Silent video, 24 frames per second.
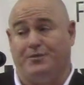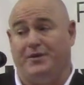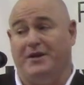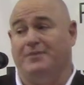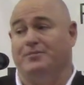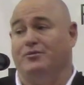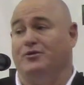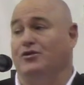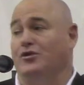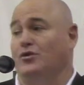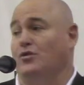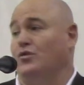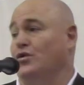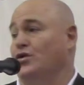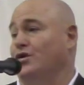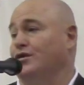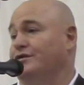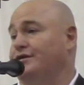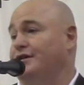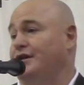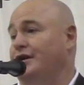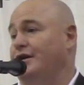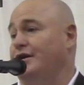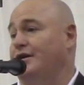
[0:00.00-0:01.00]
people who
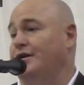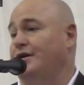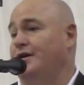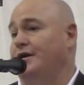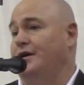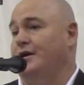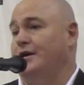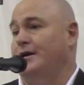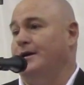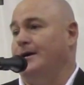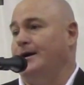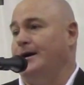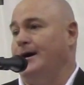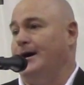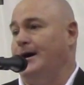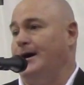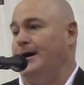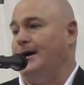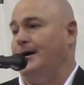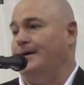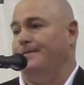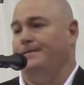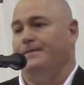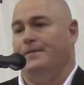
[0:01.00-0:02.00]
work there.
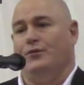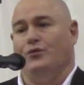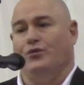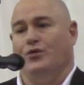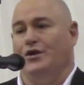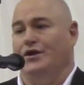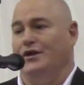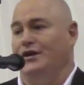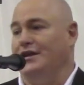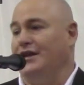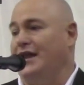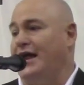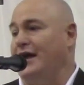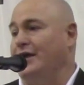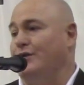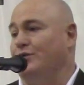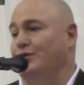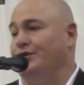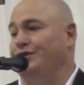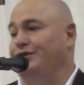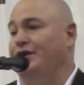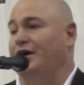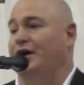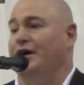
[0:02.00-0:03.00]
Really like
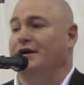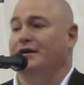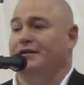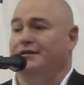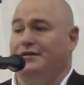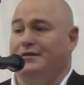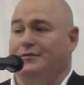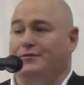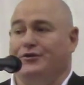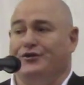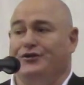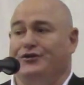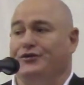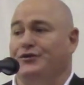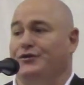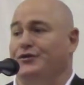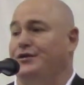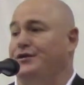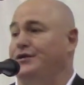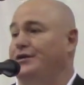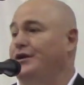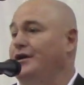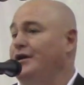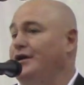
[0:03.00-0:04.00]
what Doug and them are
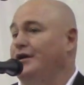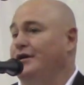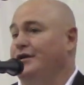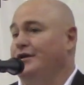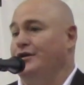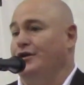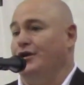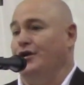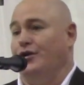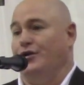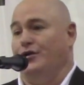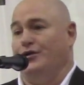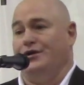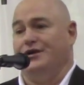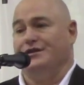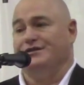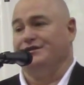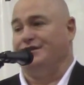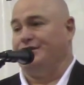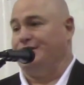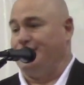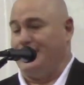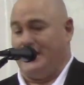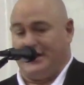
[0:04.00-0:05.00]
doing,
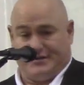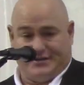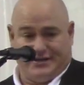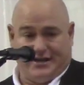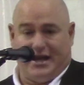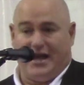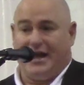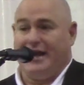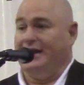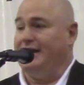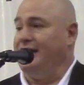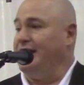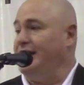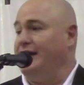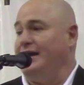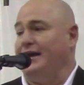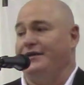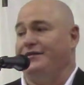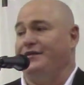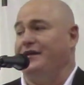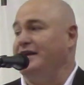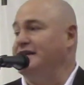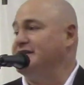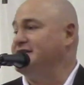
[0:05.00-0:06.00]
as the AD.
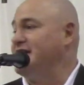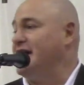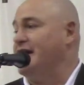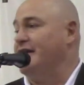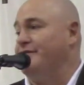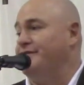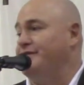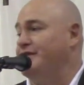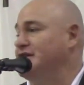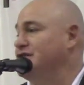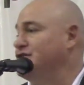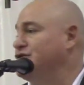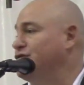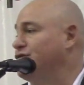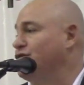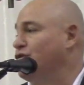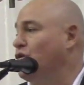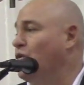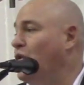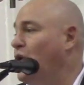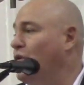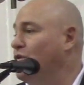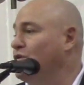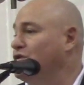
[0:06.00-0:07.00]
I think he's got a vision
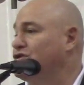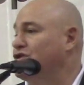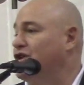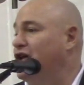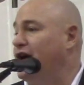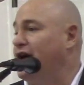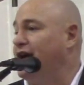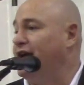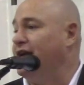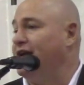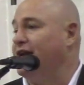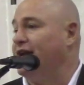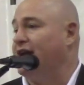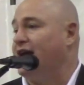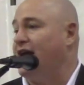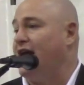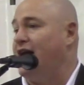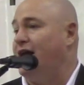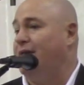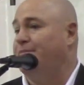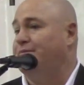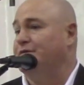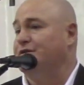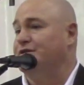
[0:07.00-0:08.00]
for what we're trying to get
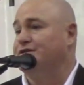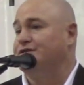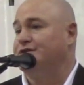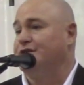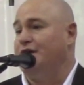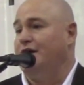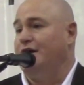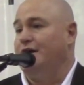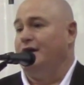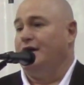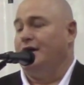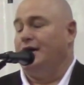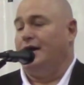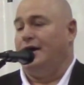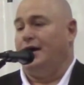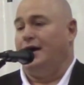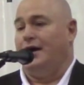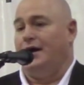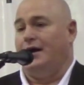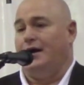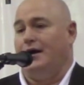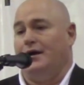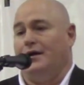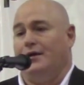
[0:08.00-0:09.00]
accomplished.
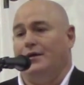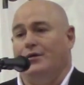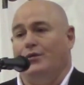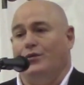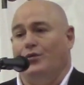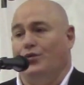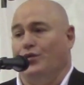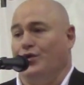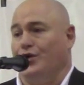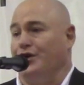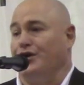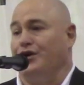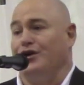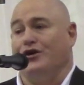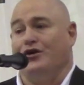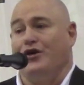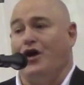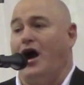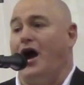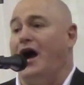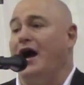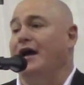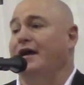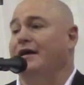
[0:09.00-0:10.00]
We're going to
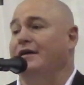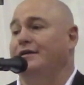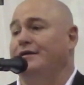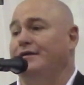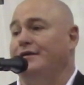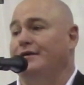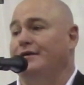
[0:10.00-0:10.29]
grind.